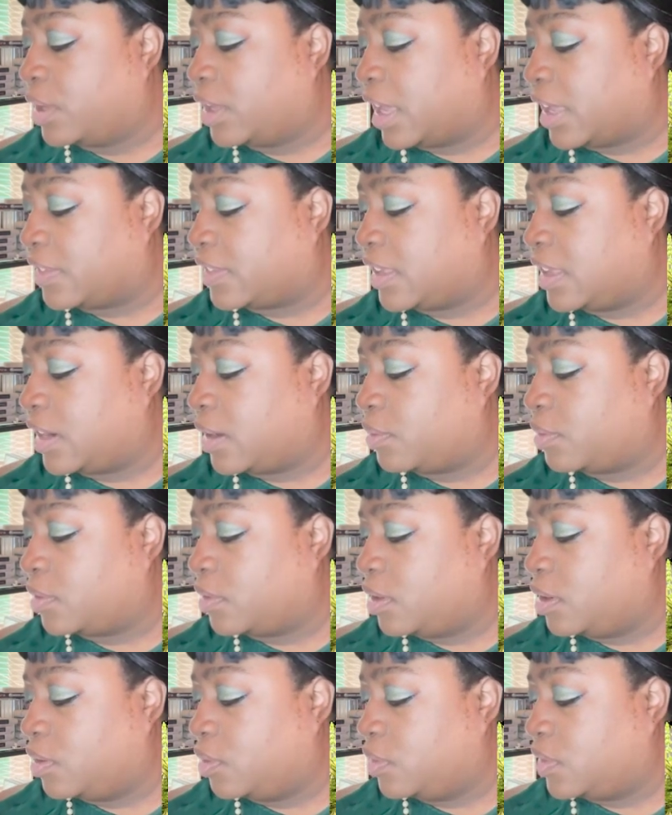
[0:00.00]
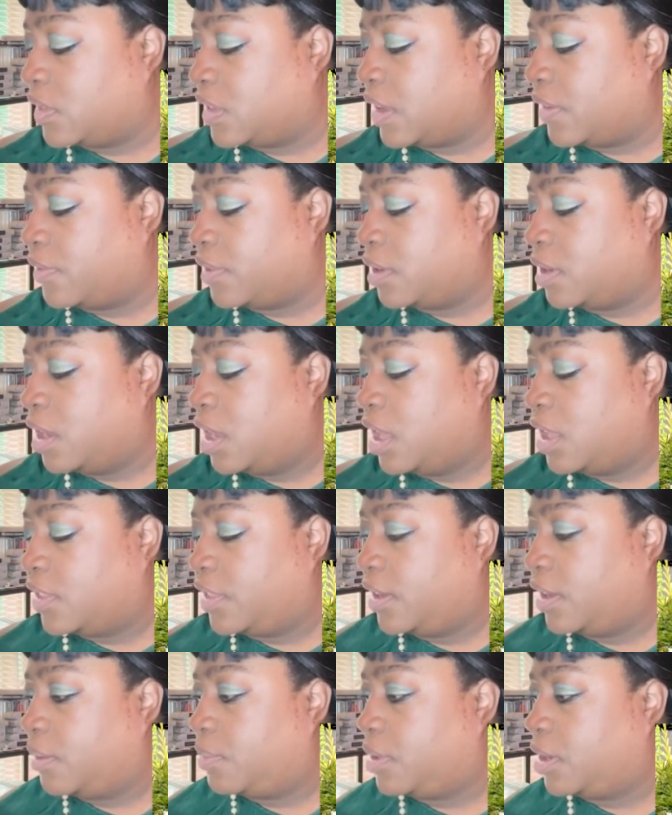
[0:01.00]
said I was going to use 7. I
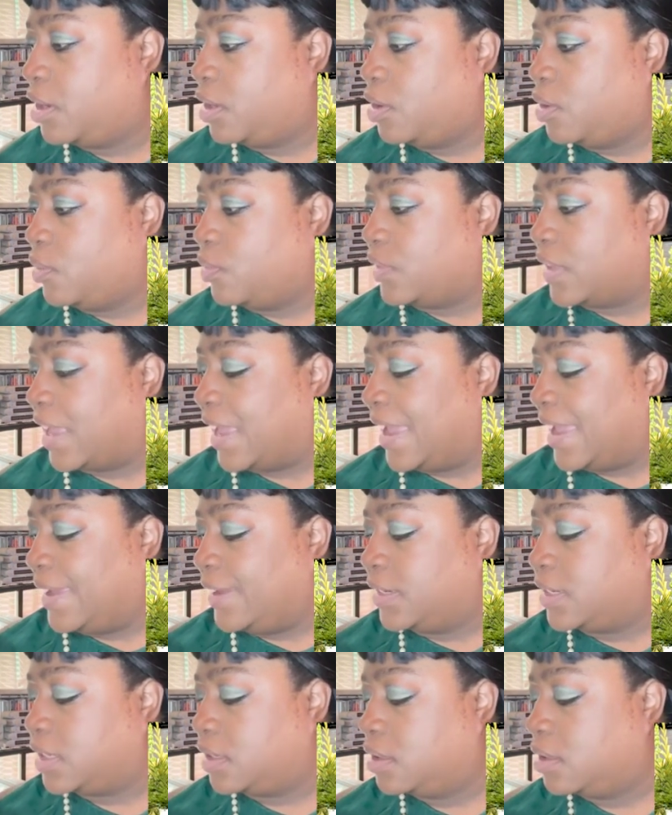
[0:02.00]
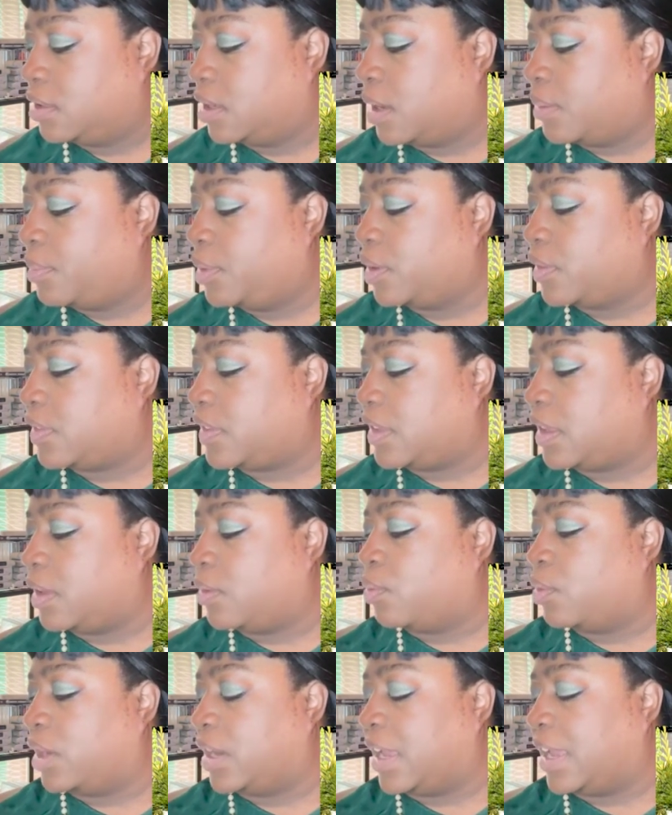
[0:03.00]
think I'm going to use 8. I'm going to see
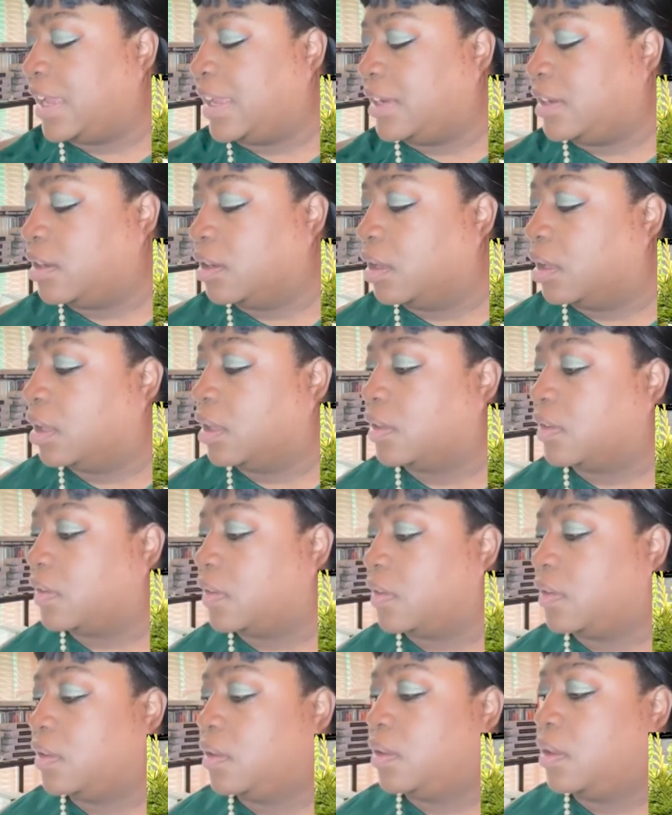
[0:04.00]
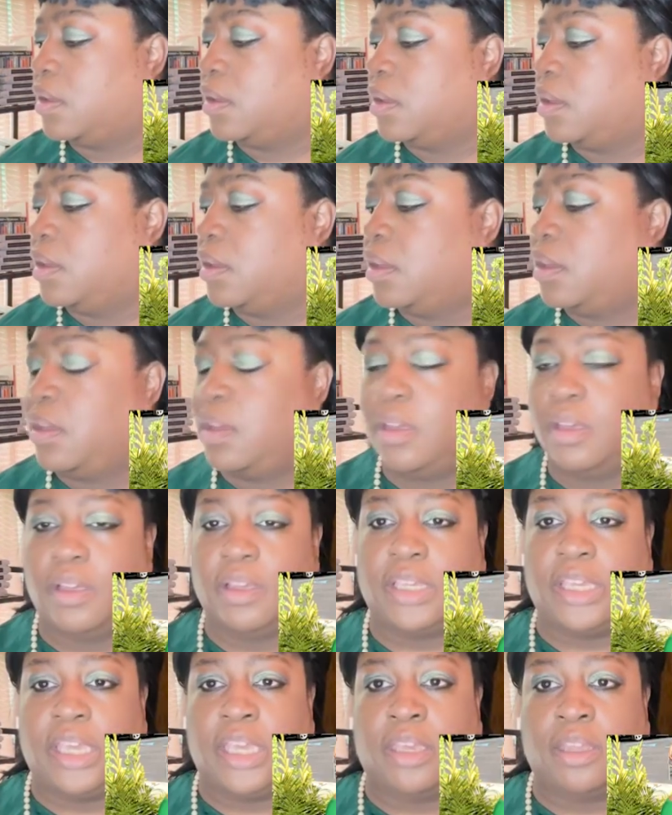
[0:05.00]
what 8 does.
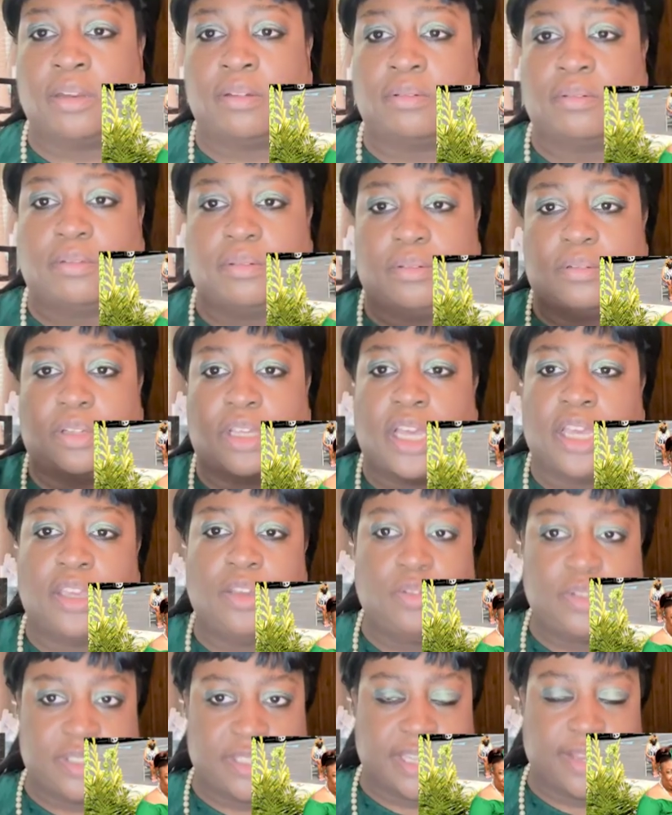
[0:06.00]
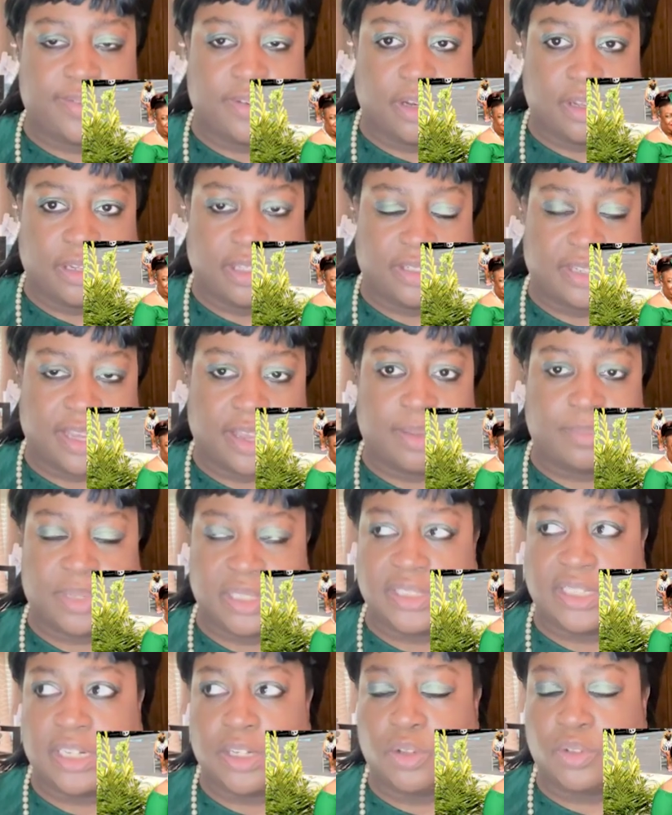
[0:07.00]
Again, I use 7 all the time
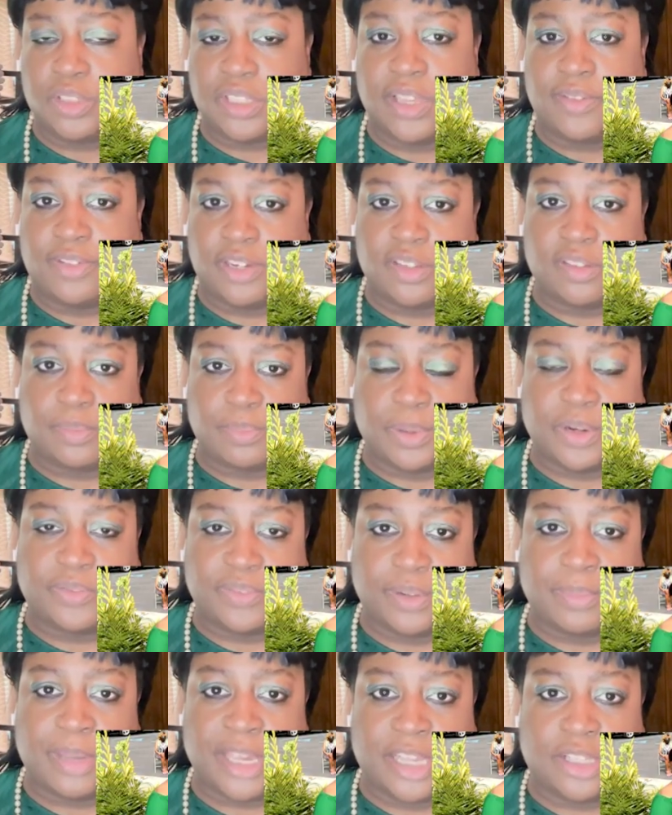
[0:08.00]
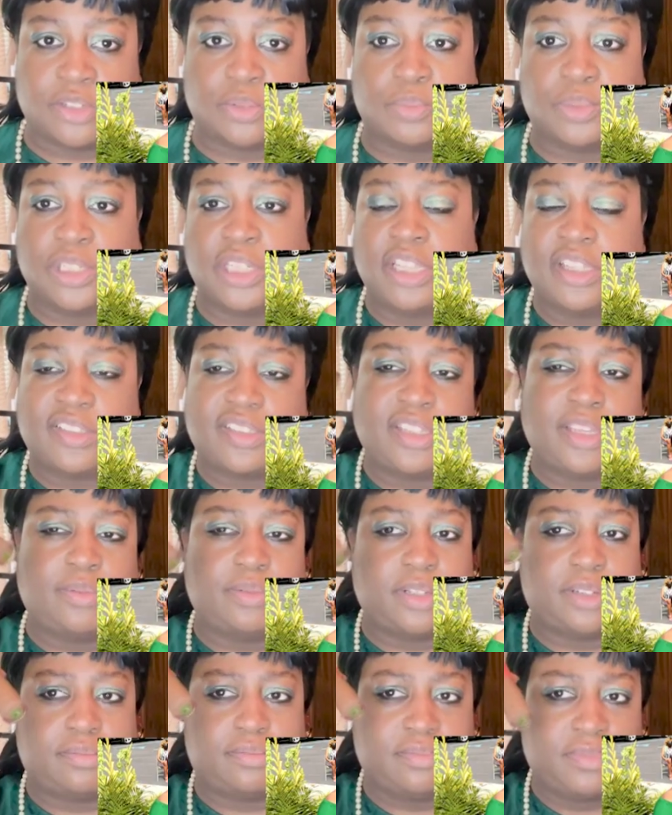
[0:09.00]
because I know 7 is a perfect match. But let's see
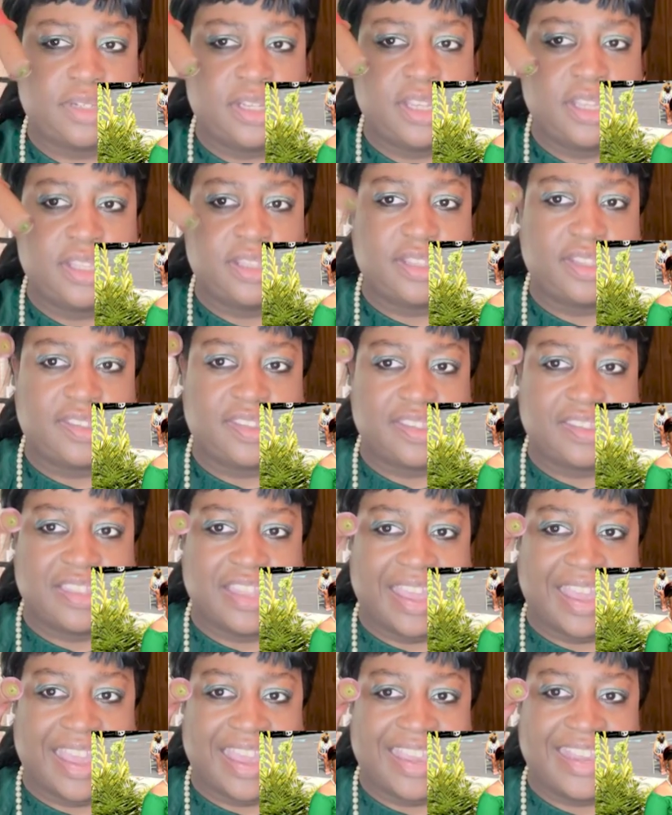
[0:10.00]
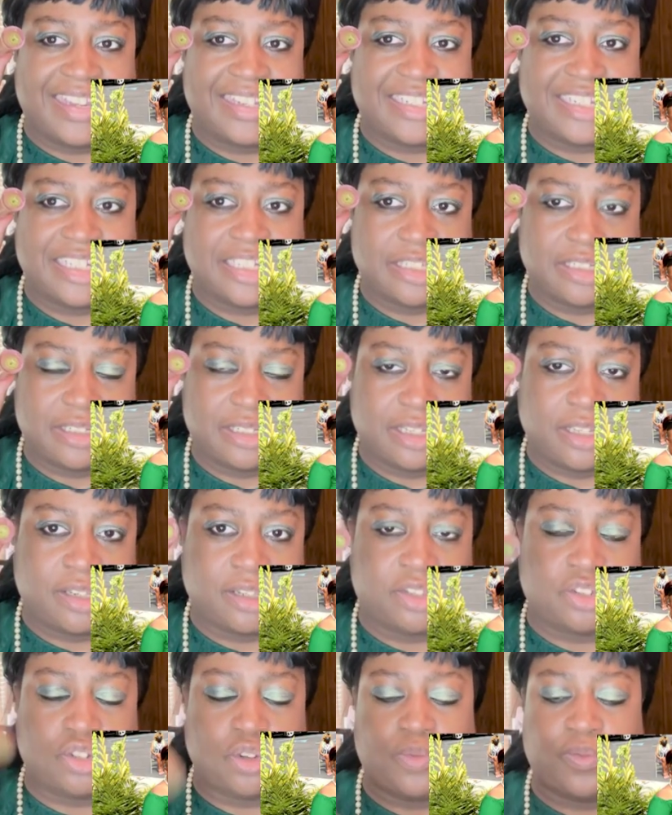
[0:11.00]
what, this is the 8 in
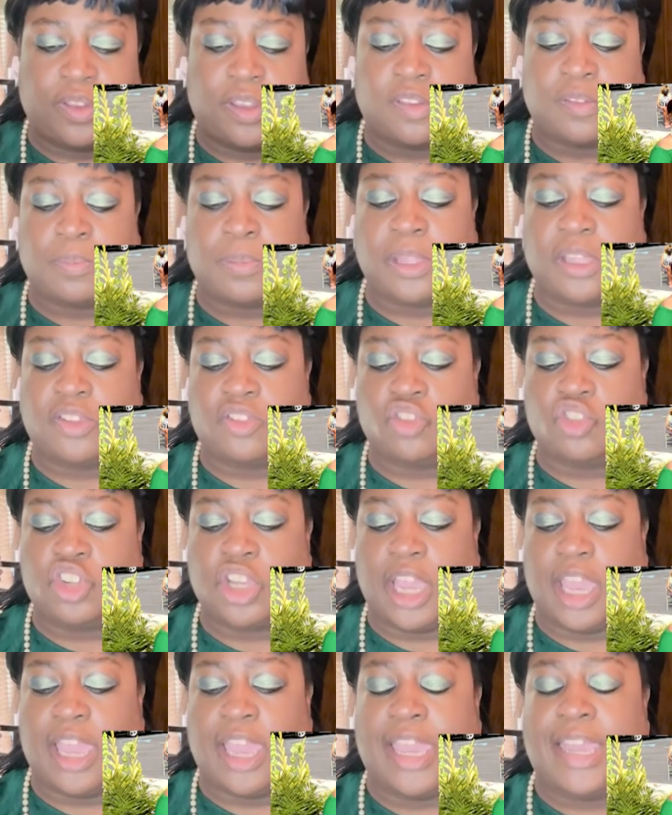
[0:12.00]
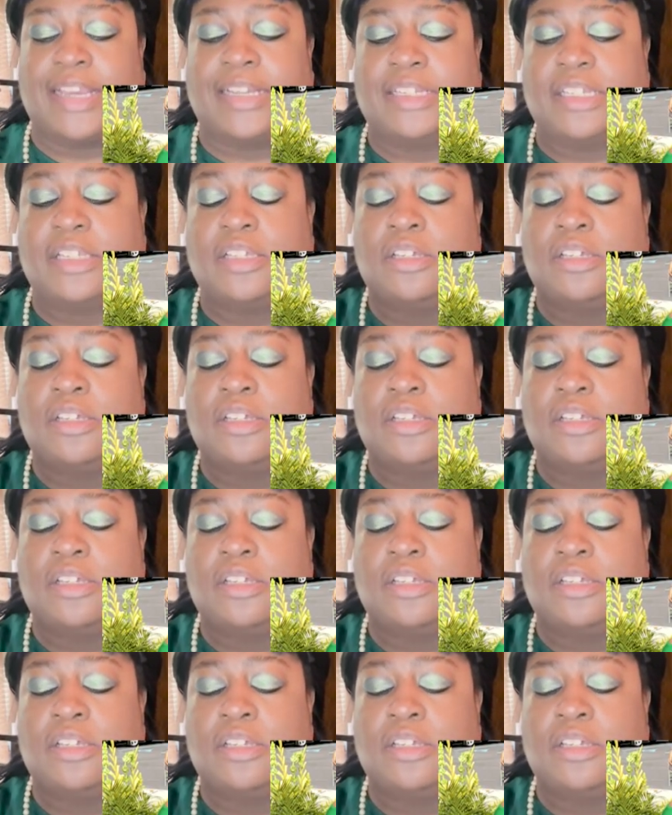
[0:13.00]
the Juvia's Place, J8,